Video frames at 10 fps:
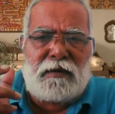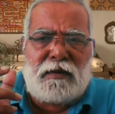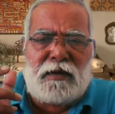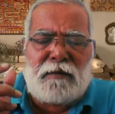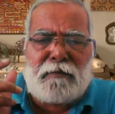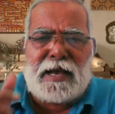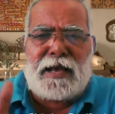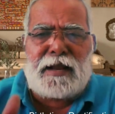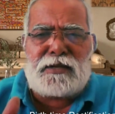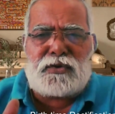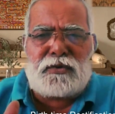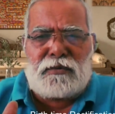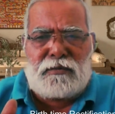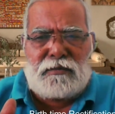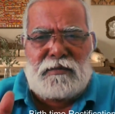man has to,
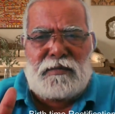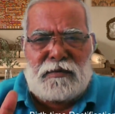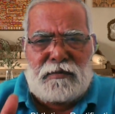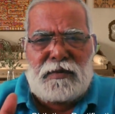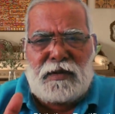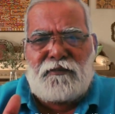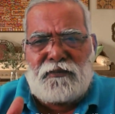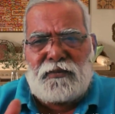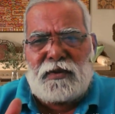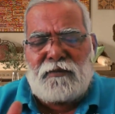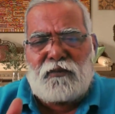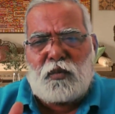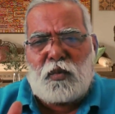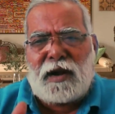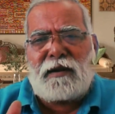if
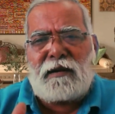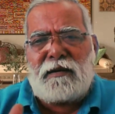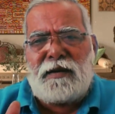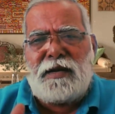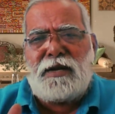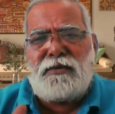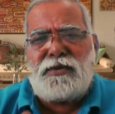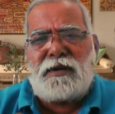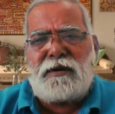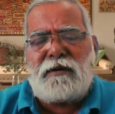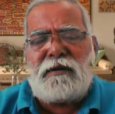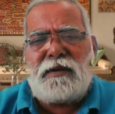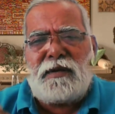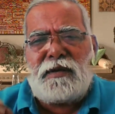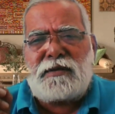one individual
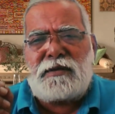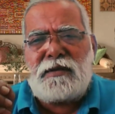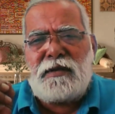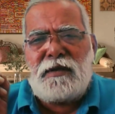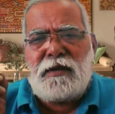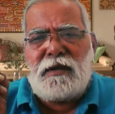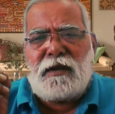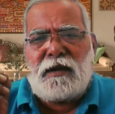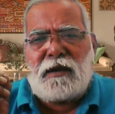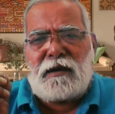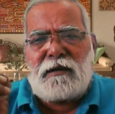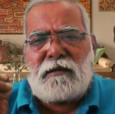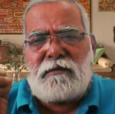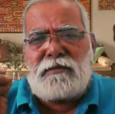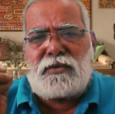is
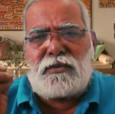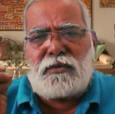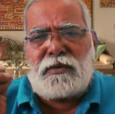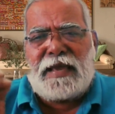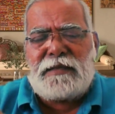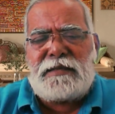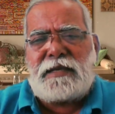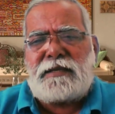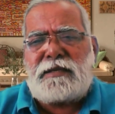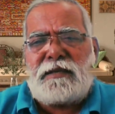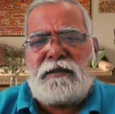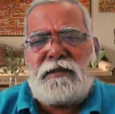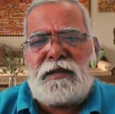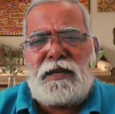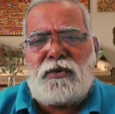to exist,
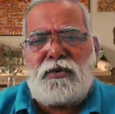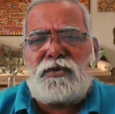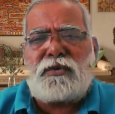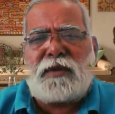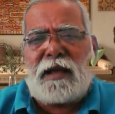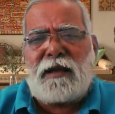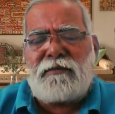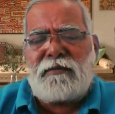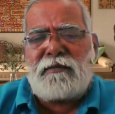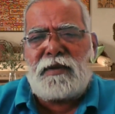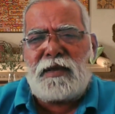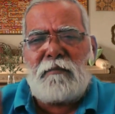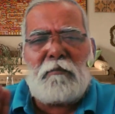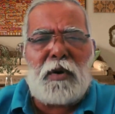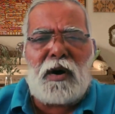then you should have a
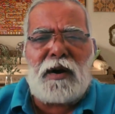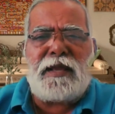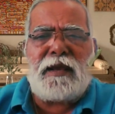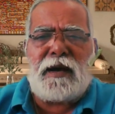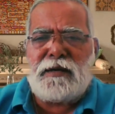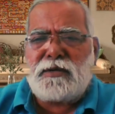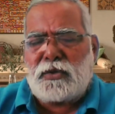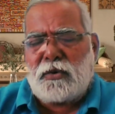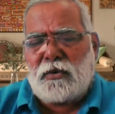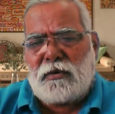body and soul.